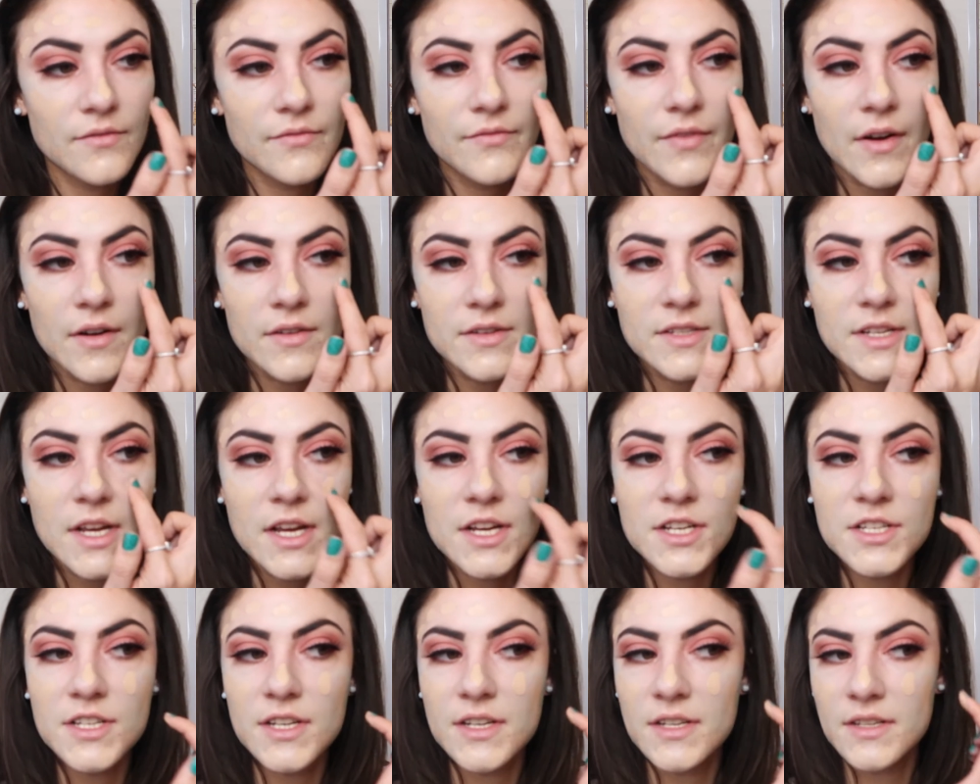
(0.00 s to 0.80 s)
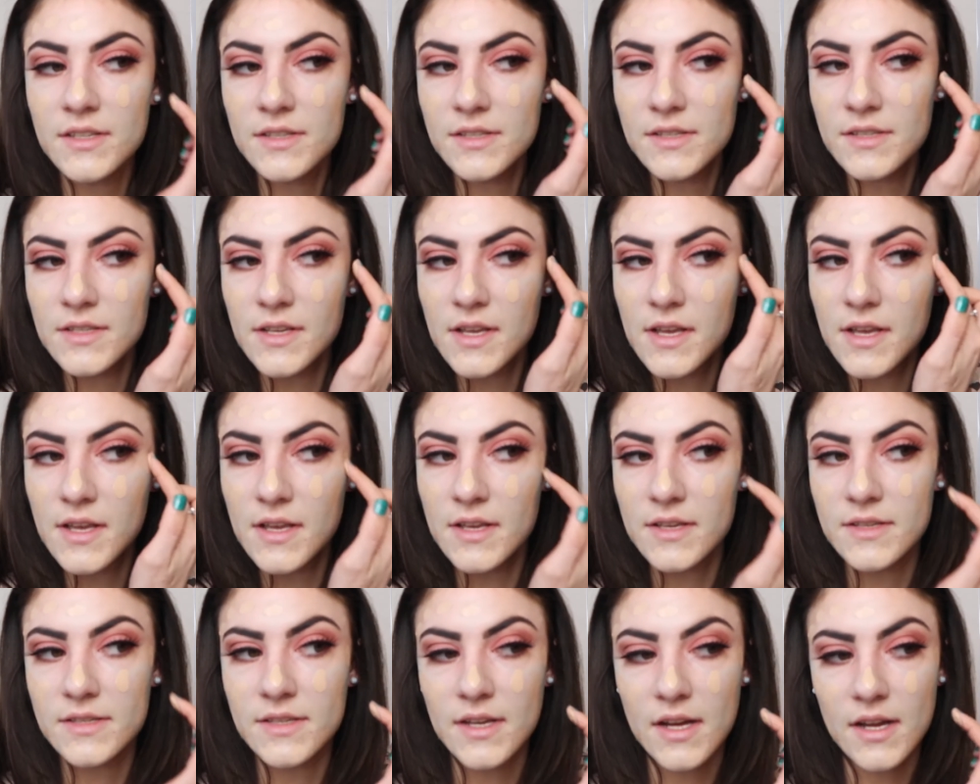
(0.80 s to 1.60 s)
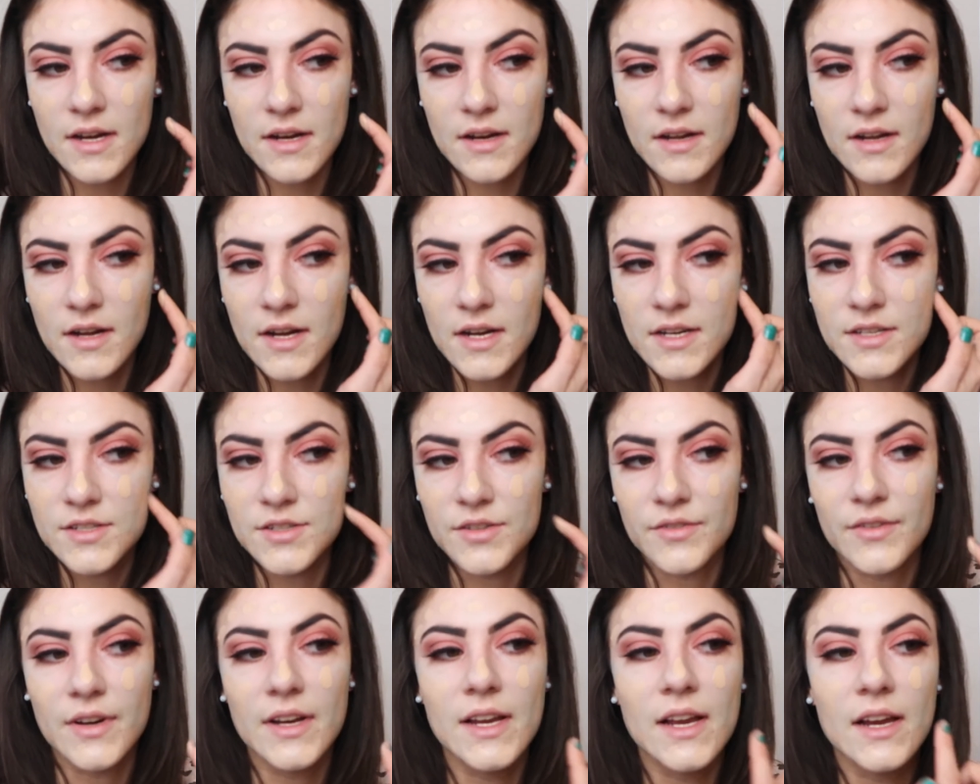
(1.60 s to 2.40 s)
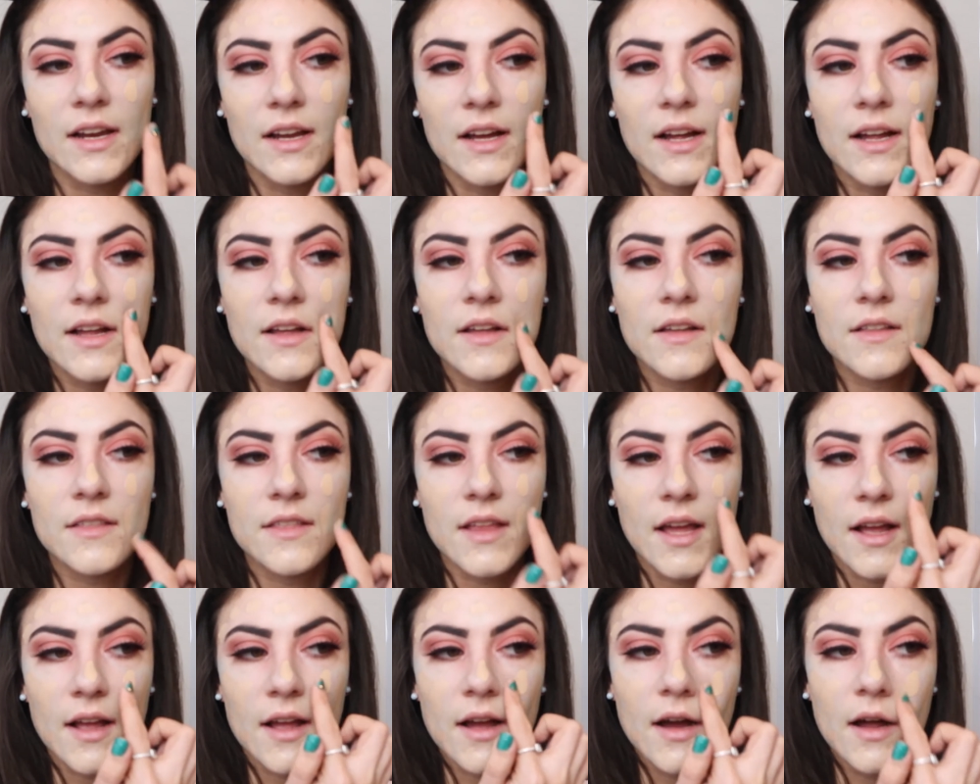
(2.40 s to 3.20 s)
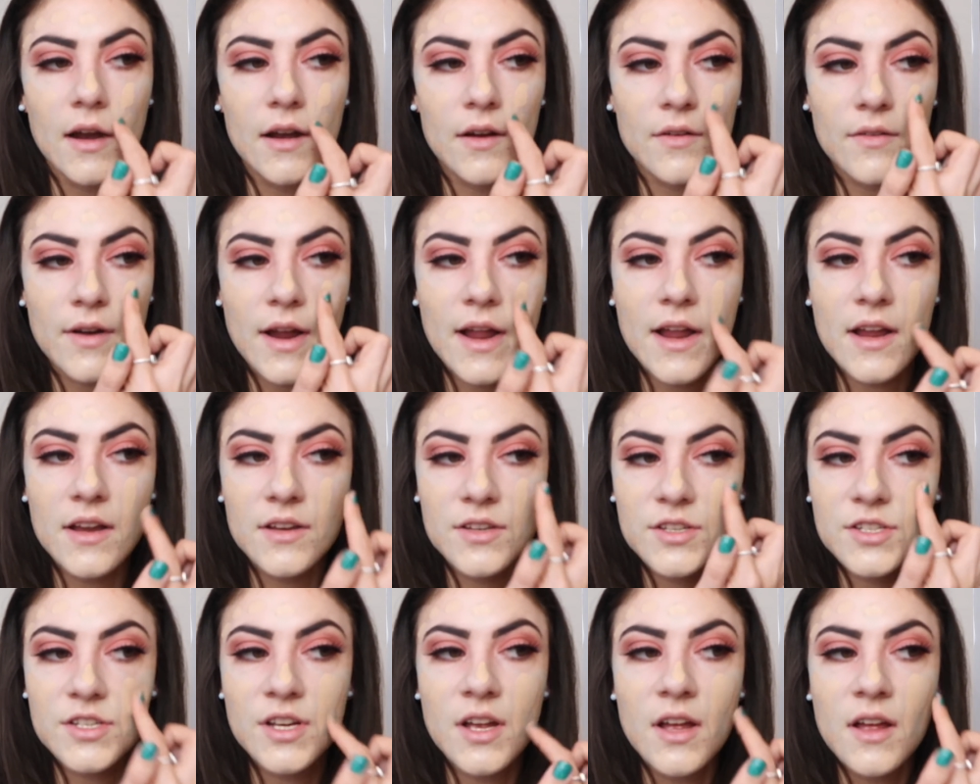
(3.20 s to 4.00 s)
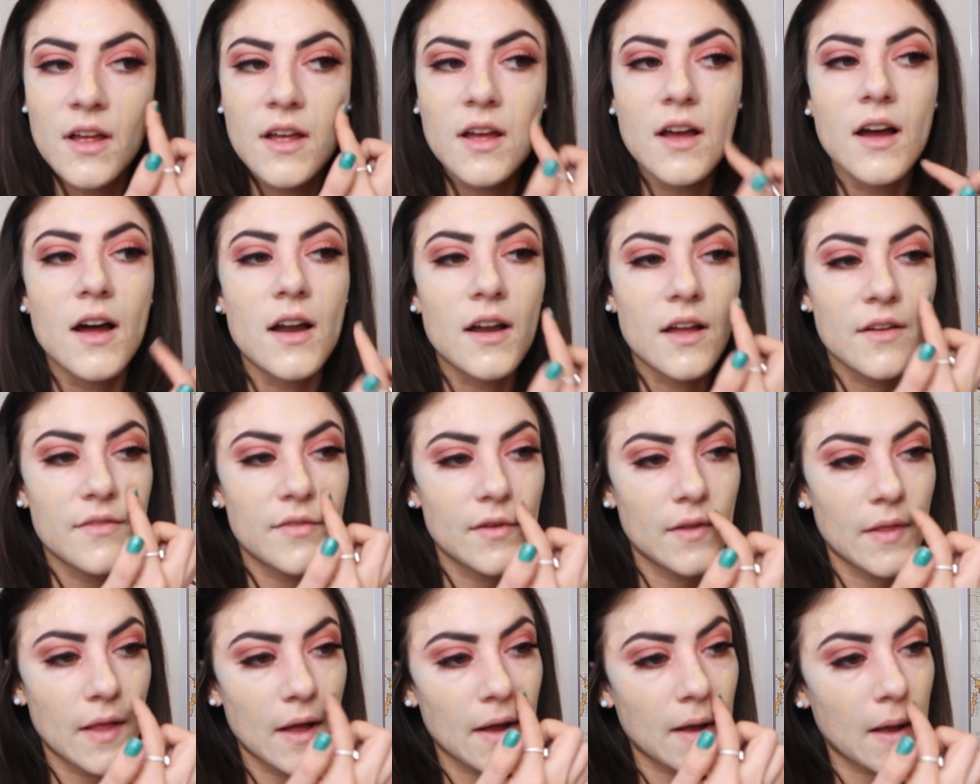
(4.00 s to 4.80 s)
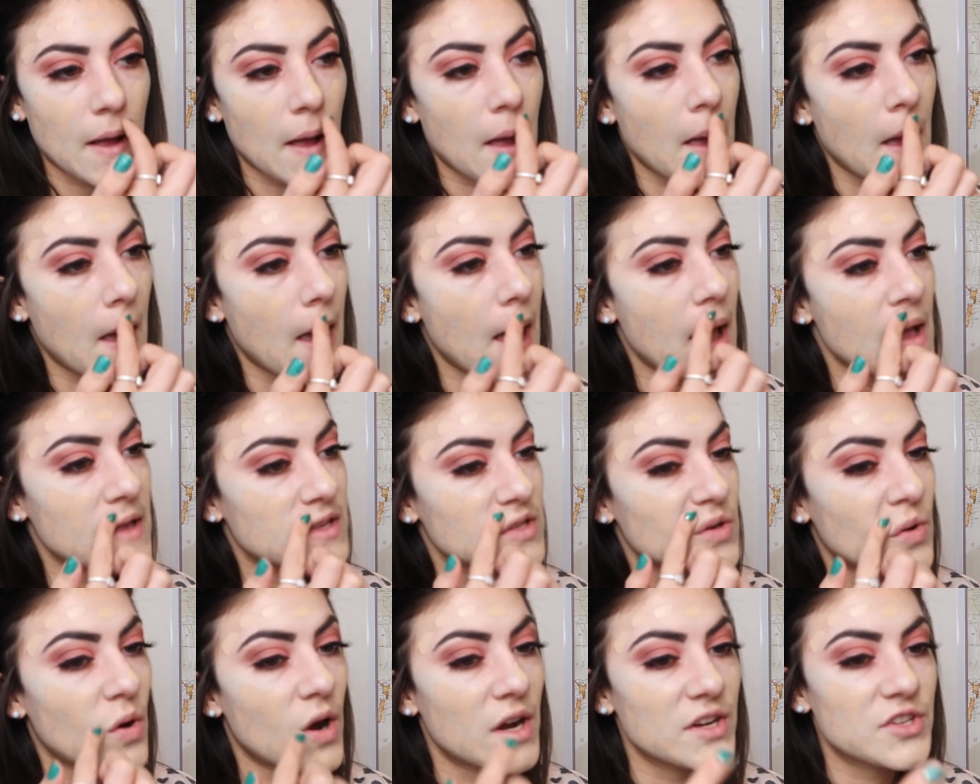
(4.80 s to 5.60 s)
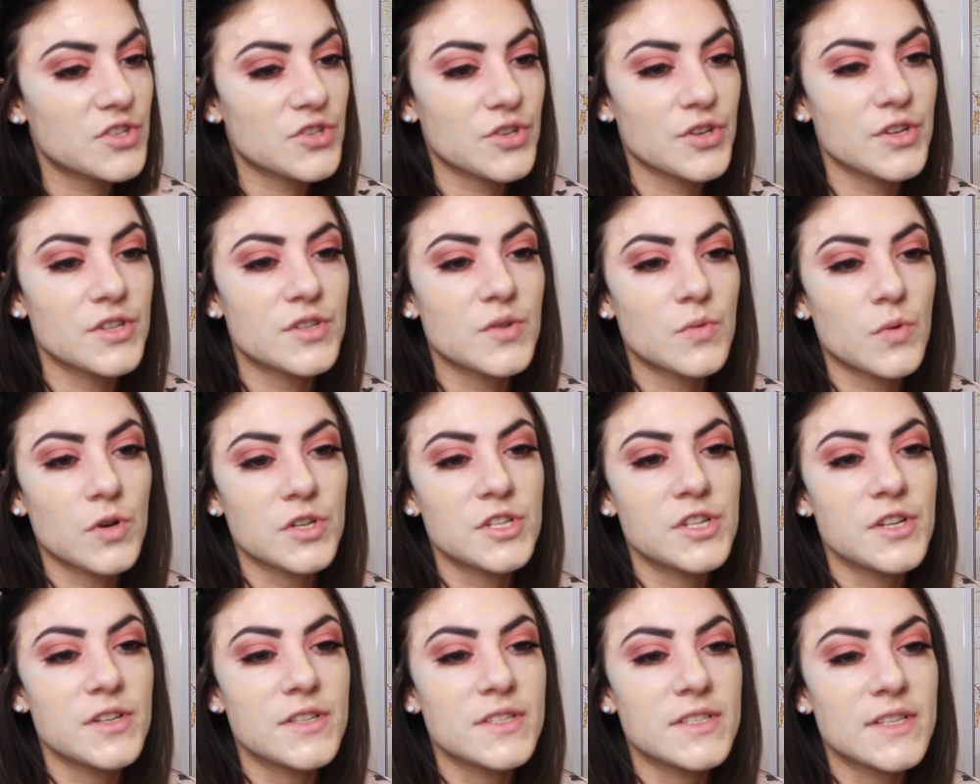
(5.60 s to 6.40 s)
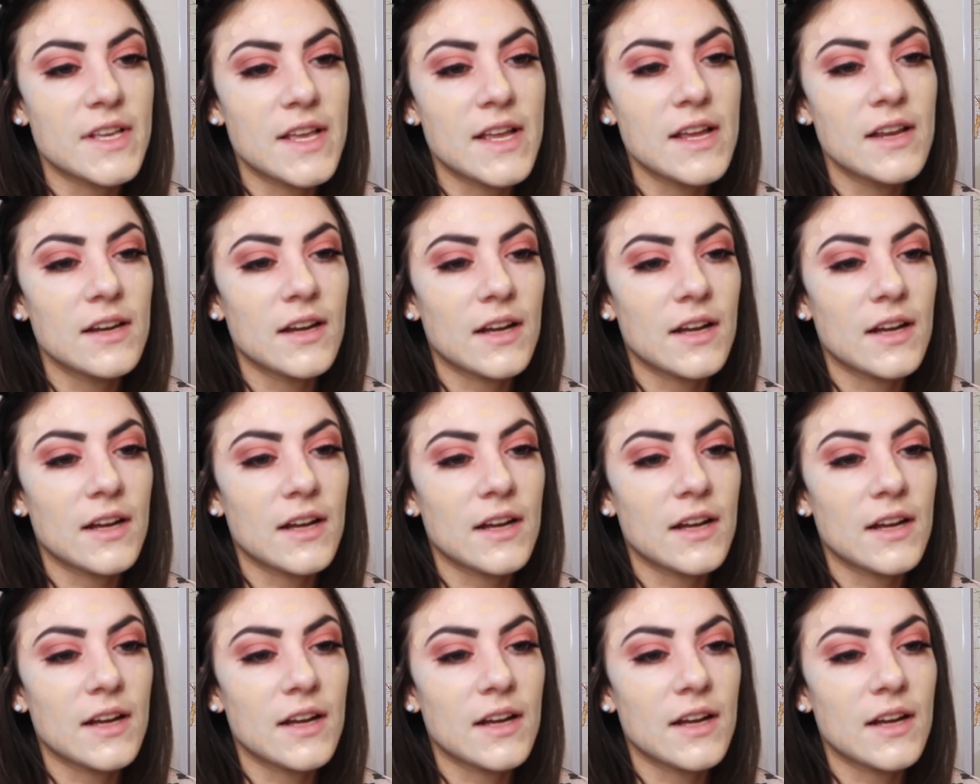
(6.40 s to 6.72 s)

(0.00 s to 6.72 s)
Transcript: foundations is that I do really like their color range, and I feel like it's quite true to what you see.